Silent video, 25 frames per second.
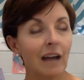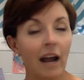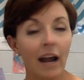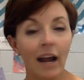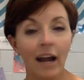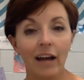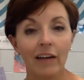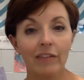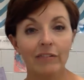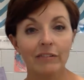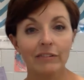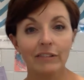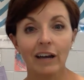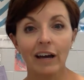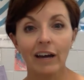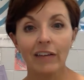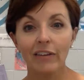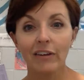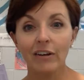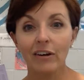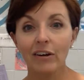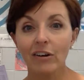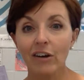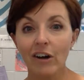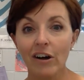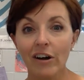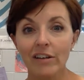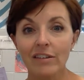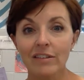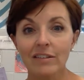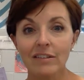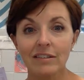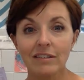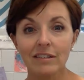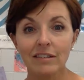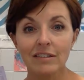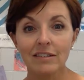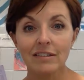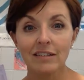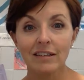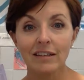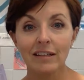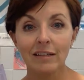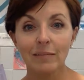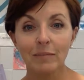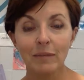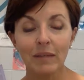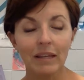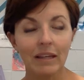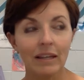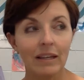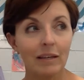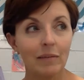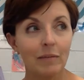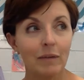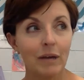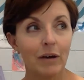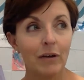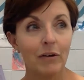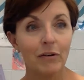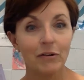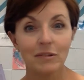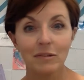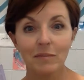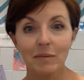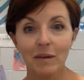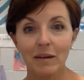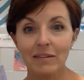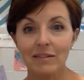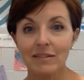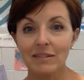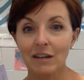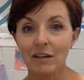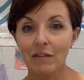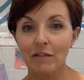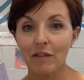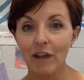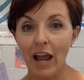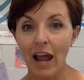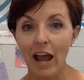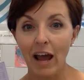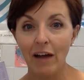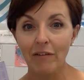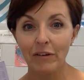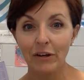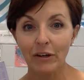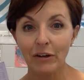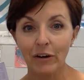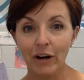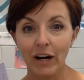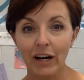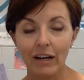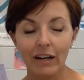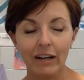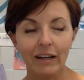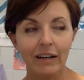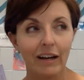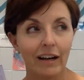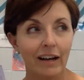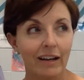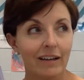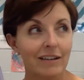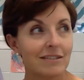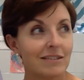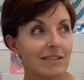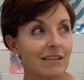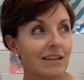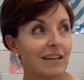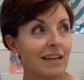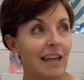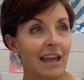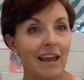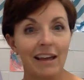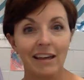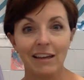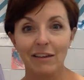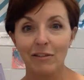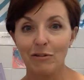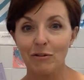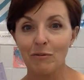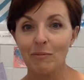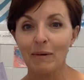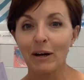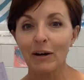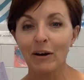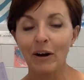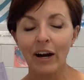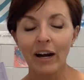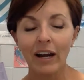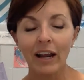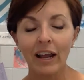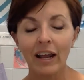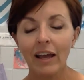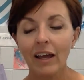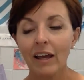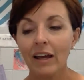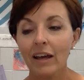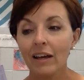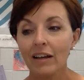I have a lot that are constantly sending me emails about stuff I haven't graded yet because I can't get through my grading.